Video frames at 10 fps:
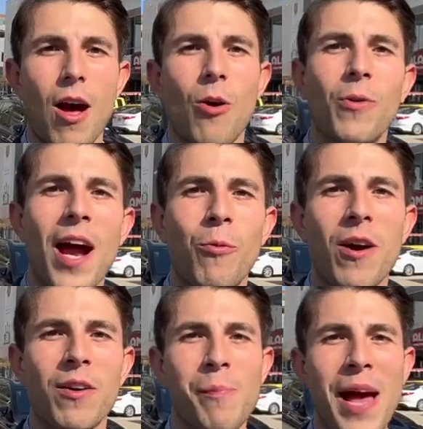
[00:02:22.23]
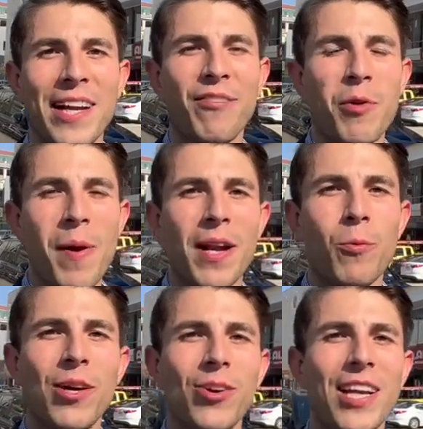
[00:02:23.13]
All right, welcome back, everybody.
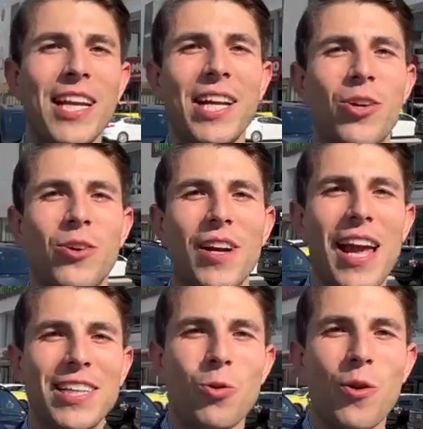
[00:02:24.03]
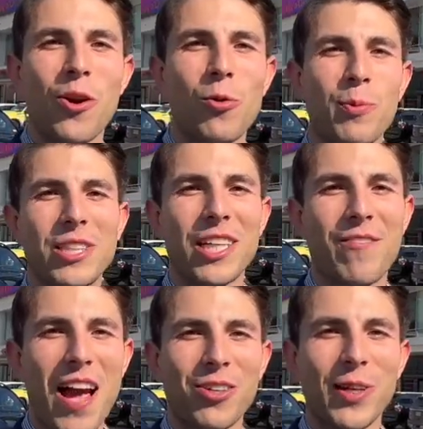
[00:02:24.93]
We are here at Toyota Music
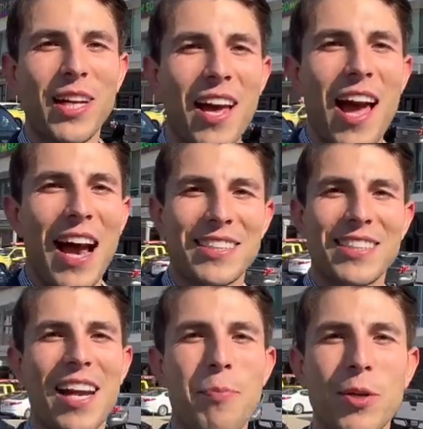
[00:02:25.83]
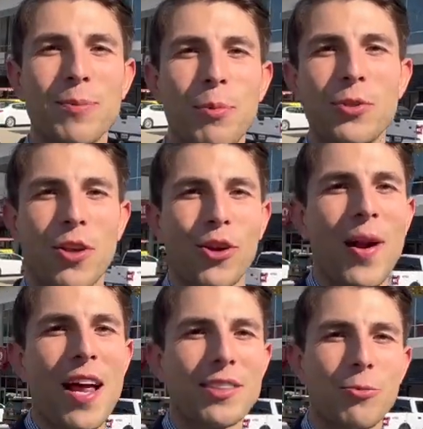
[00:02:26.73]
Factory. I decided to put some boots on the
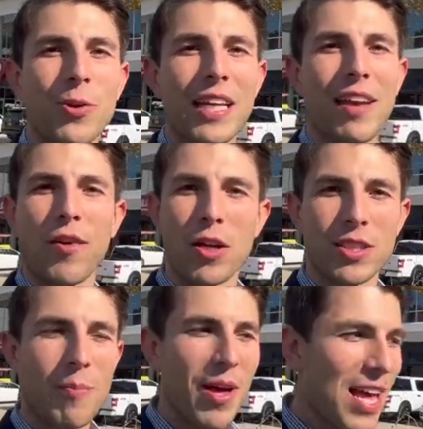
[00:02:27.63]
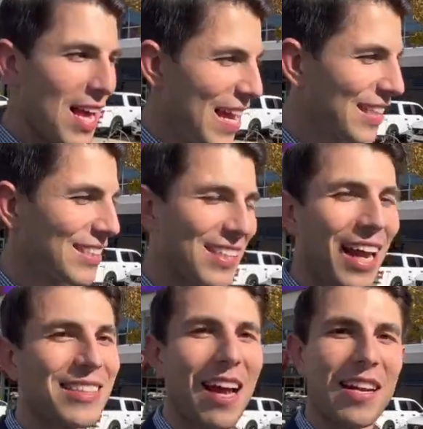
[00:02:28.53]
ground to really give y'all some
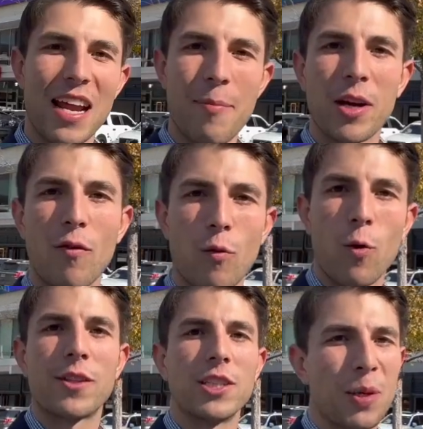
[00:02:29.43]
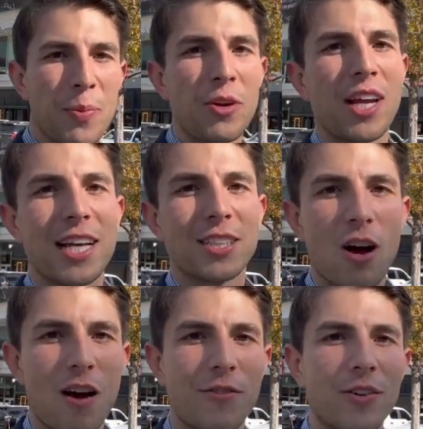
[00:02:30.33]
inside dynamic of what this community has to
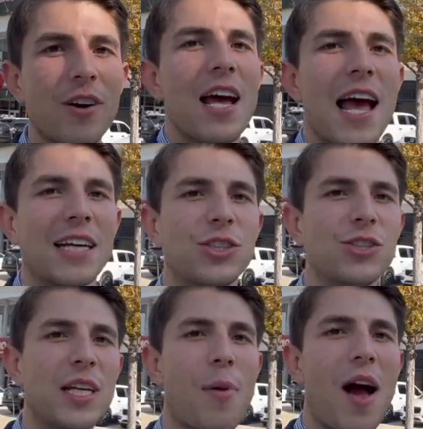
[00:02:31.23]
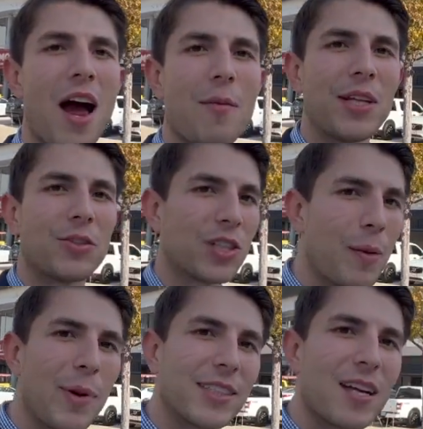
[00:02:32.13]
offer. As you see behind me, there's going
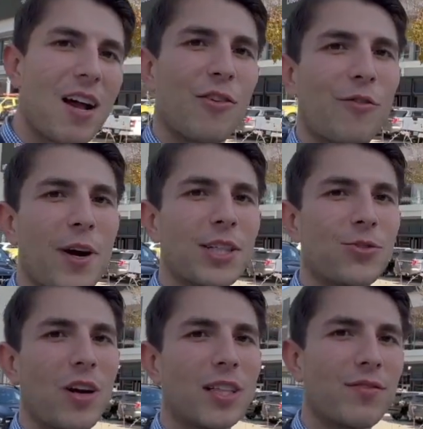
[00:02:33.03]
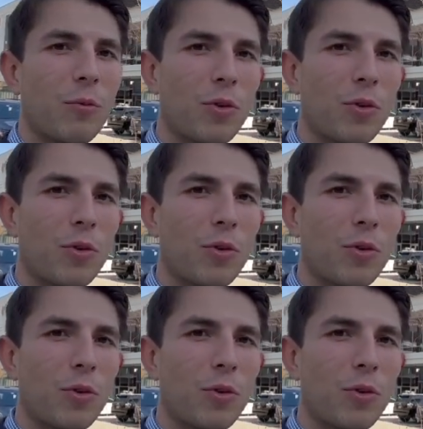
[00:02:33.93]
to be a ton of restaurants, from